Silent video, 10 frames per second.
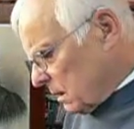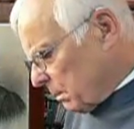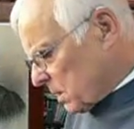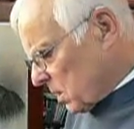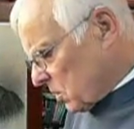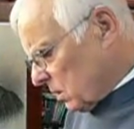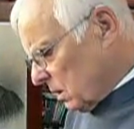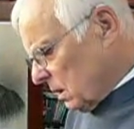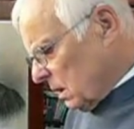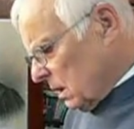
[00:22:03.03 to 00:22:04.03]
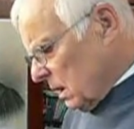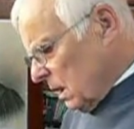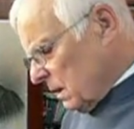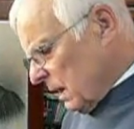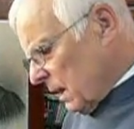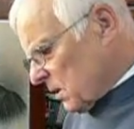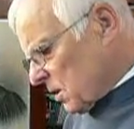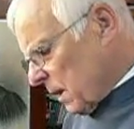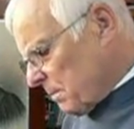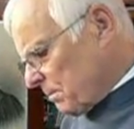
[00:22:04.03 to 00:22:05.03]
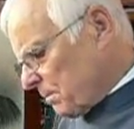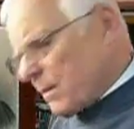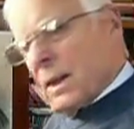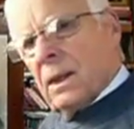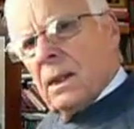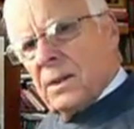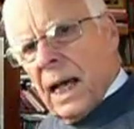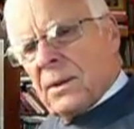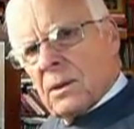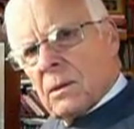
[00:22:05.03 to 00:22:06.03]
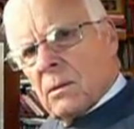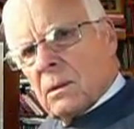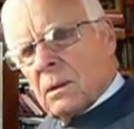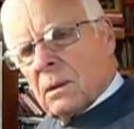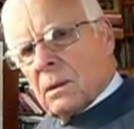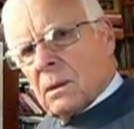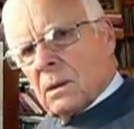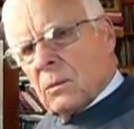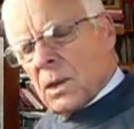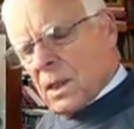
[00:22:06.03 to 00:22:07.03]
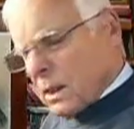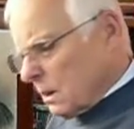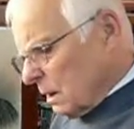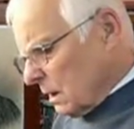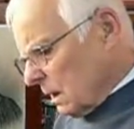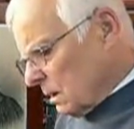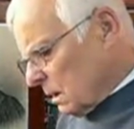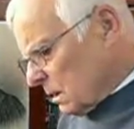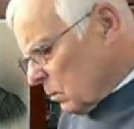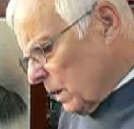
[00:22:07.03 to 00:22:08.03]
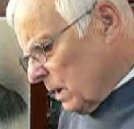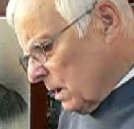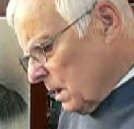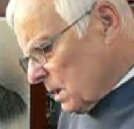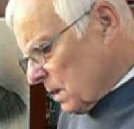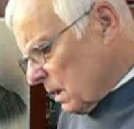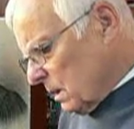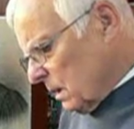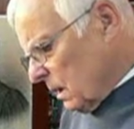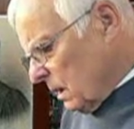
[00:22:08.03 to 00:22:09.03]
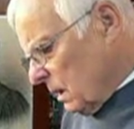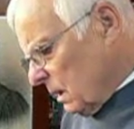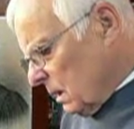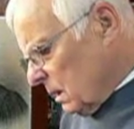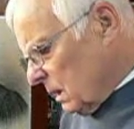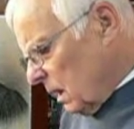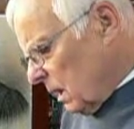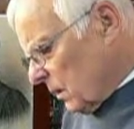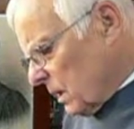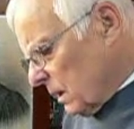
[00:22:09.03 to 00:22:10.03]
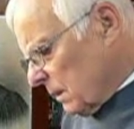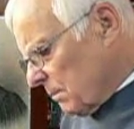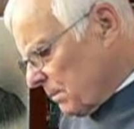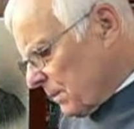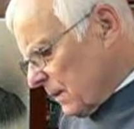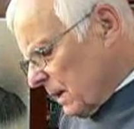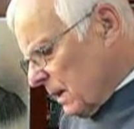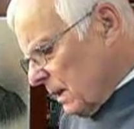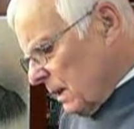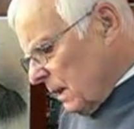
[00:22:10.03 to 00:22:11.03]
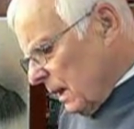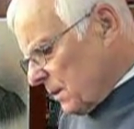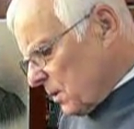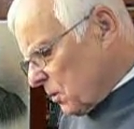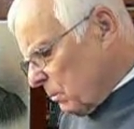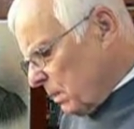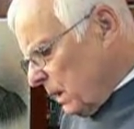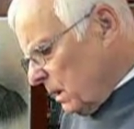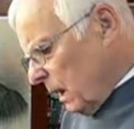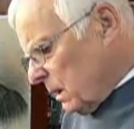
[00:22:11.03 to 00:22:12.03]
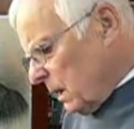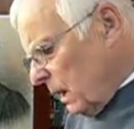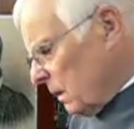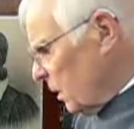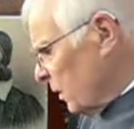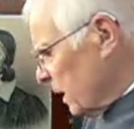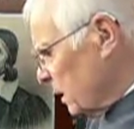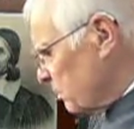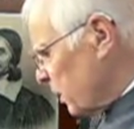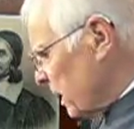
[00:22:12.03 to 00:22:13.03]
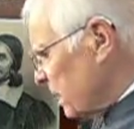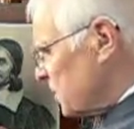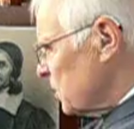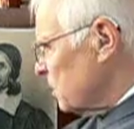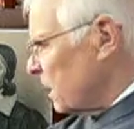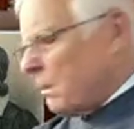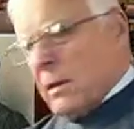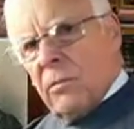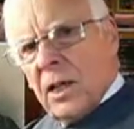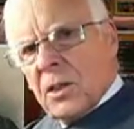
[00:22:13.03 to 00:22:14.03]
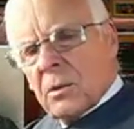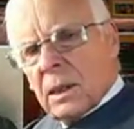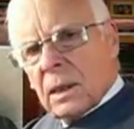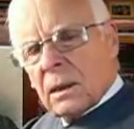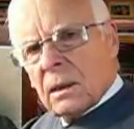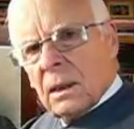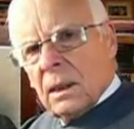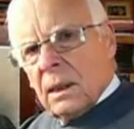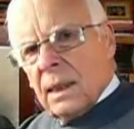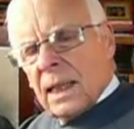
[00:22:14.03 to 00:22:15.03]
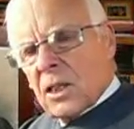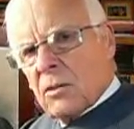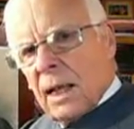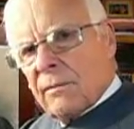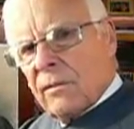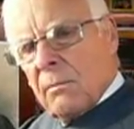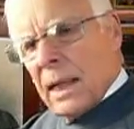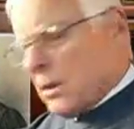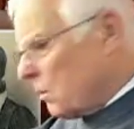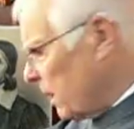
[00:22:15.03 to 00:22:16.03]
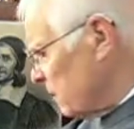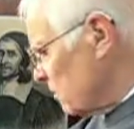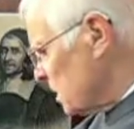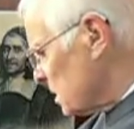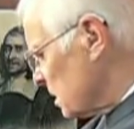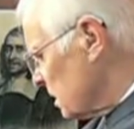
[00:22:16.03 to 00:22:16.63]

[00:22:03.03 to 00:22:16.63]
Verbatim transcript: the position that um, Daniel was in and that we certainly uh, are in. And this should be our, uh, our longing prayer too. Let me read you a little extract from Matthew Henry's